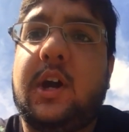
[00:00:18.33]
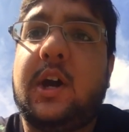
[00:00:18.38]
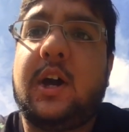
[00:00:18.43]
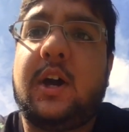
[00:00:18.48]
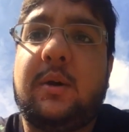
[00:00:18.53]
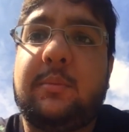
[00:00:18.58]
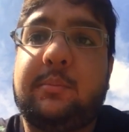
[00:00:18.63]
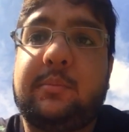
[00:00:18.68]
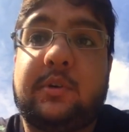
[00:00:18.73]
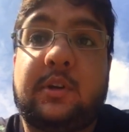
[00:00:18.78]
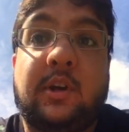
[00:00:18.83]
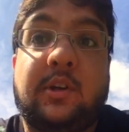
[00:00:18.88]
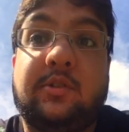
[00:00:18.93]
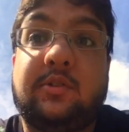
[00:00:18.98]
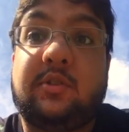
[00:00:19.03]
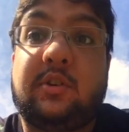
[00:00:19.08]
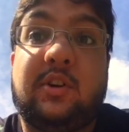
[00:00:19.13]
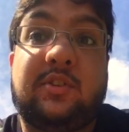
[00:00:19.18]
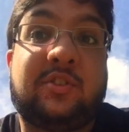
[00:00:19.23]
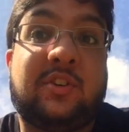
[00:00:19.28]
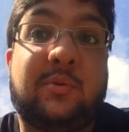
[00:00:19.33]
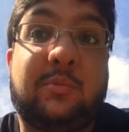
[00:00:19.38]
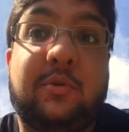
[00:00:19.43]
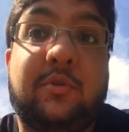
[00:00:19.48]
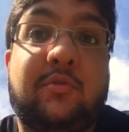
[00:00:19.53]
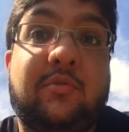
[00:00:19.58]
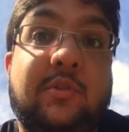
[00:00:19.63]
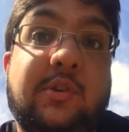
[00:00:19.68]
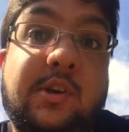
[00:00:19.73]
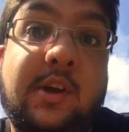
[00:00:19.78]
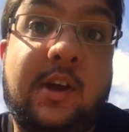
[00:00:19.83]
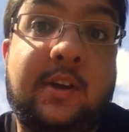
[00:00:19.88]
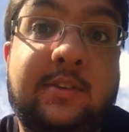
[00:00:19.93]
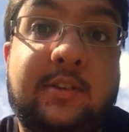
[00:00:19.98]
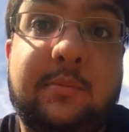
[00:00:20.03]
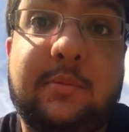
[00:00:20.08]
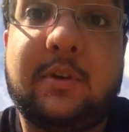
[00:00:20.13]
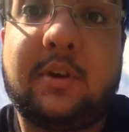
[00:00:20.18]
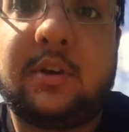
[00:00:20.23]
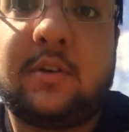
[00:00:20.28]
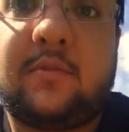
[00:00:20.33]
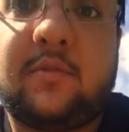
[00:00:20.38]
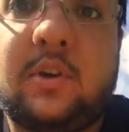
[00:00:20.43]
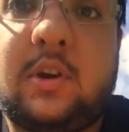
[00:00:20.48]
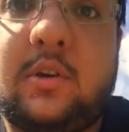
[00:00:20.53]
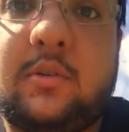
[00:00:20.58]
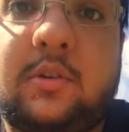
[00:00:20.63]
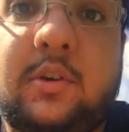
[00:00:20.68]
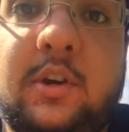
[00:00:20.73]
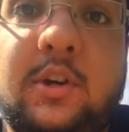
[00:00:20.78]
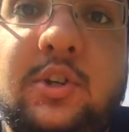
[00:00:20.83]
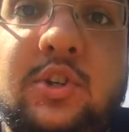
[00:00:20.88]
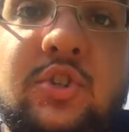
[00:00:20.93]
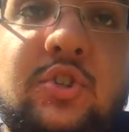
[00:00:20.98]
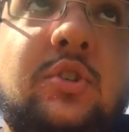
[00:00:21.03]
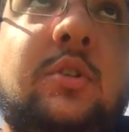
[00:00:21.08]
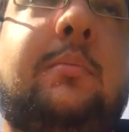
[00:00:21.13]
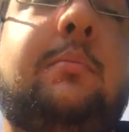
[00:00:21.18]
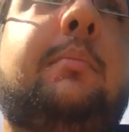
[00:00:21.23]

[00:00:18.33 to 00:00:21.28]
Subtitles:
In case you guys are wondering, yes, I'm in a different location.